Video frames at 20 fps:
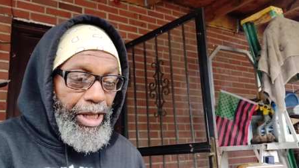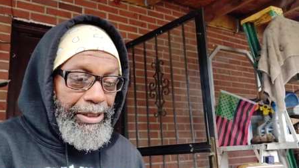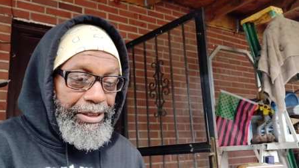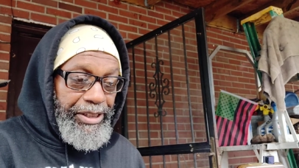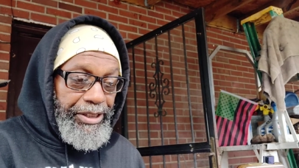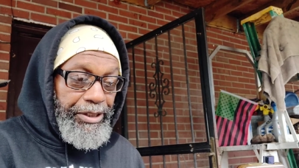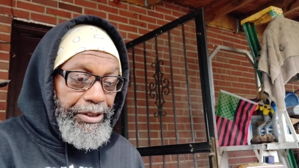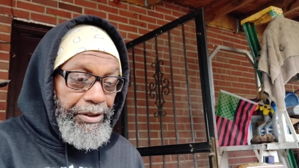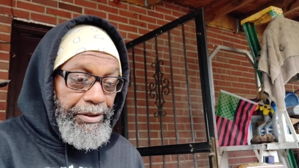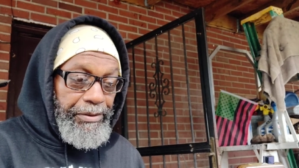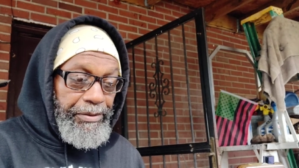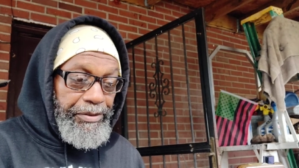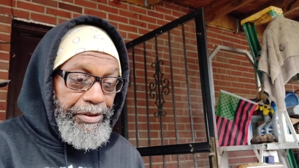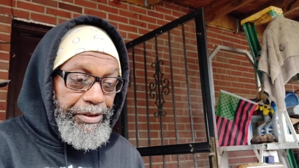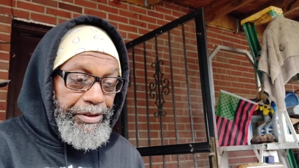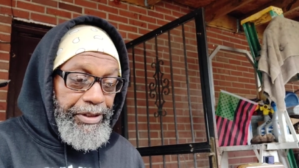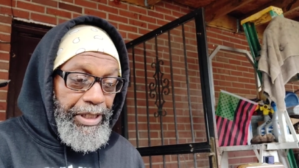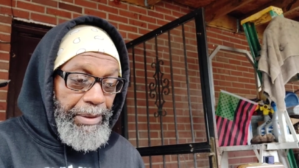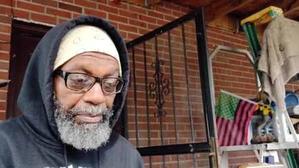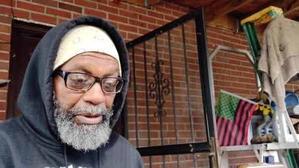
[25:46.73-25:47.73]
Till,
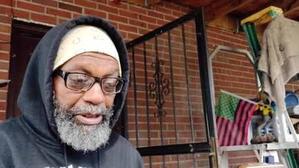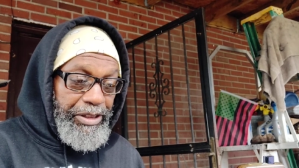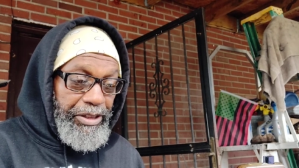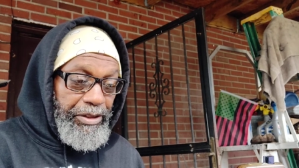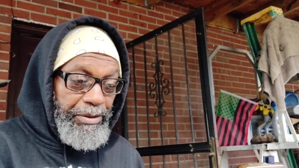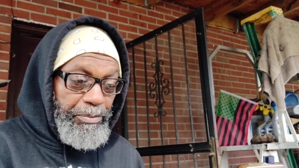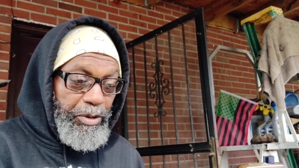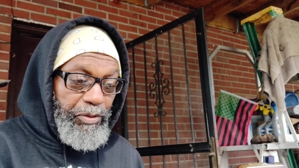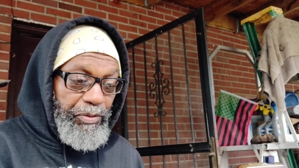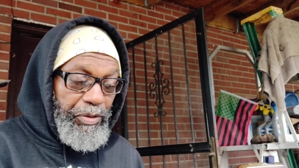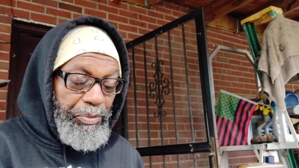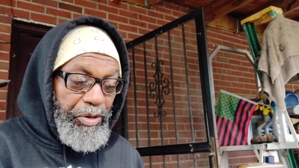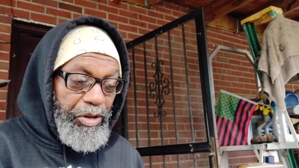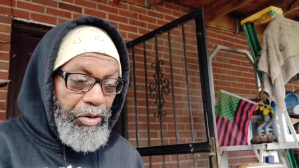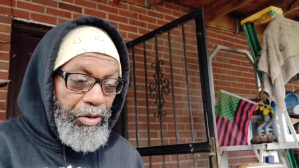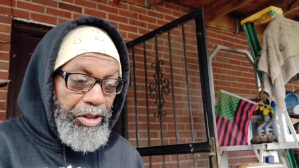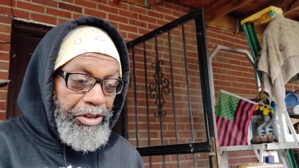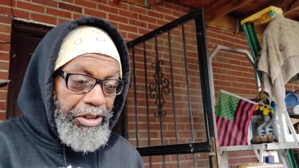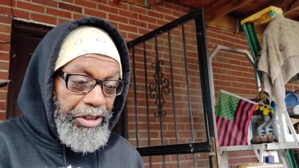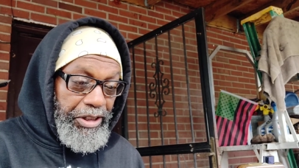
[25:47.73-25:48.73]
the Emmett Till movie
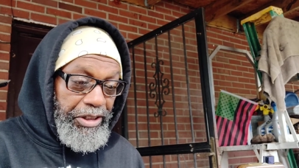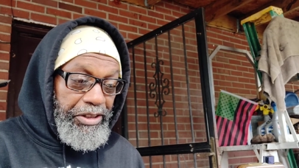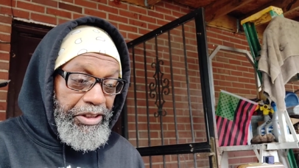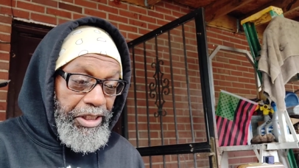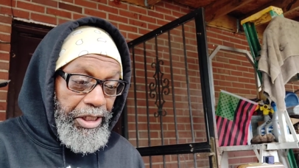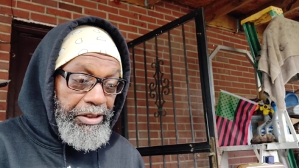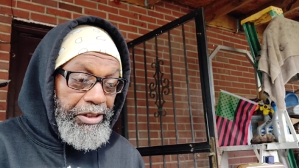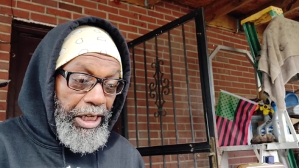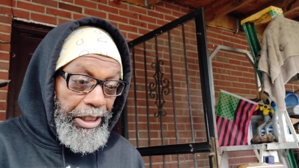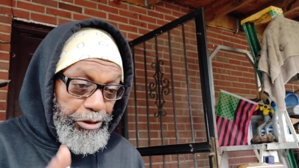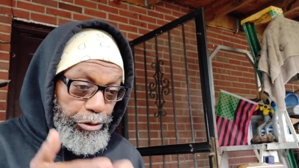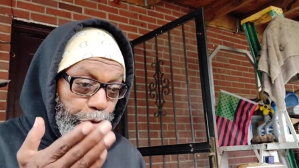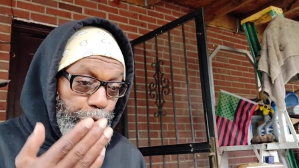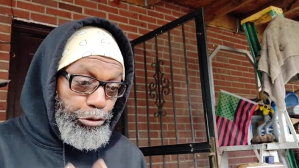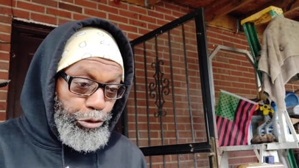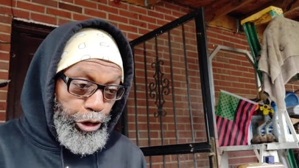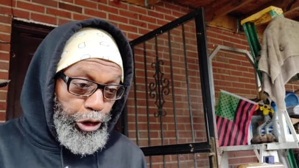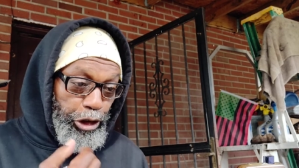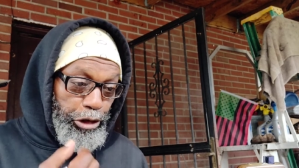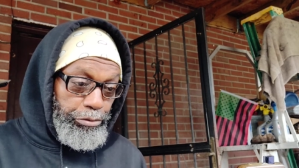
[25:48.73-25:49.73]
because he says, I
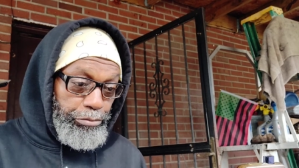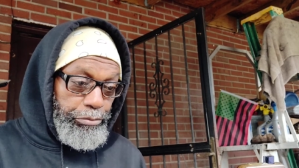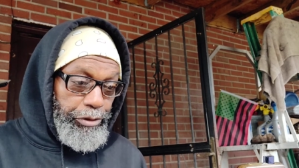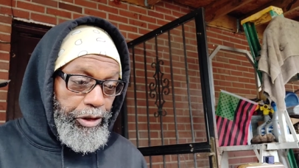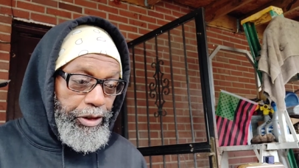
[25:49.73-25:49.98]
see it.